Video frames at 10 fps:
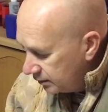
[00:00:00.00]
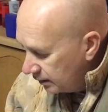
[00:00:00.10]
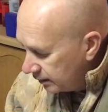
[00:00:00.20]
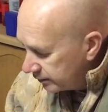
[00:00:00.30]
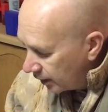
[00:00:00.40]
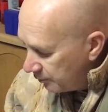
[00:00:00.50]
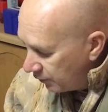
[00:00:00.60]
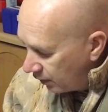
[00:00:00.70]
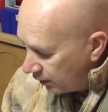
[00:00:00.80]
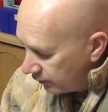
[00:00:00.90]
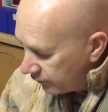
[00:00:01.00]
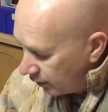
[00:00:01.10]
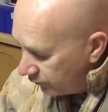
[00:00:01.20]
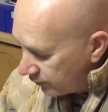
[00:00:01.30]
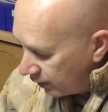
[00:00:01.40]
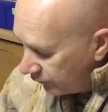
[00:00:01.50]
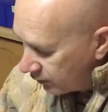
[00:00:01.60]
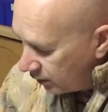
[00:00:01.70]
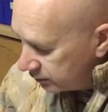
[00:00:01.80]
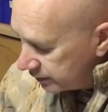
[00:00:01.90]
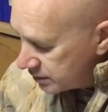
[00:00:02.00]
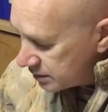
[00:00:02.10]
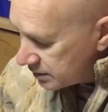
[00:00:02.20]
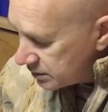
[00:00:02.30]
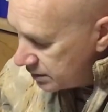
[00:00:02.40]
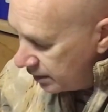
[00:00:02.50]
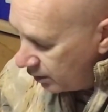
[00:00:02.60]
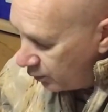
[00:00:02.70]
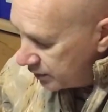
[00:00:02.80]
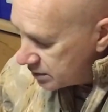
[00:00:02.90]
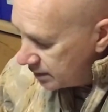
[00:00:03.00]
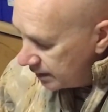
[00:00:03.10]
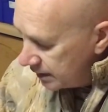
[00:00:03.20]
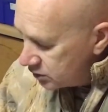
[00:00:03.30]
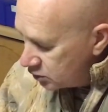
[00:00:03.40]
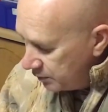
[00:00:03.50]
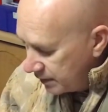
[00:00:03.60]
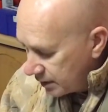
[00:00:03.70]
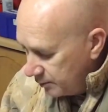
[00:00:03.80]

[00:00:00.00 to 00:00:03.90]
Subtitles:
type of cartridges which needs to be crimped.